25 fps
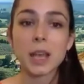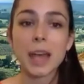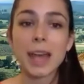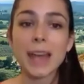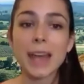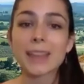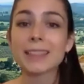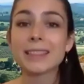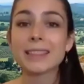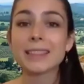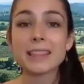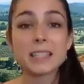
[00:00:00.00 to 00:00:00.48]

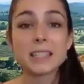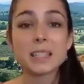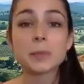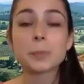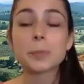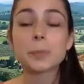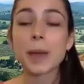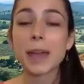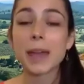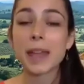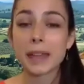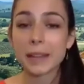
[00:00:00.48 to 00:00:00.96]
at
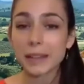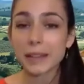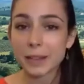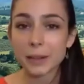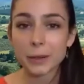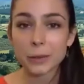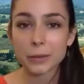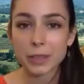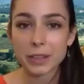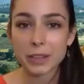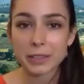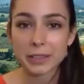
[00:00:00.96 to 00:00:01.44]
least
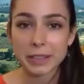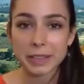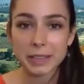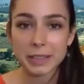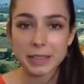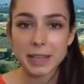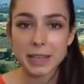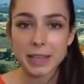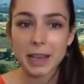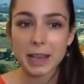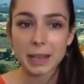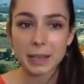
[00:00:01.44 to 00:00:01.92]
Paleolithic
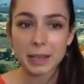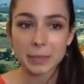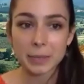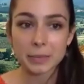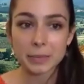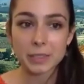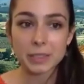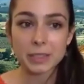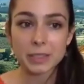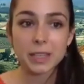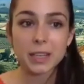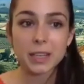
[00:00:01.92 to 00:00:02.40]
times.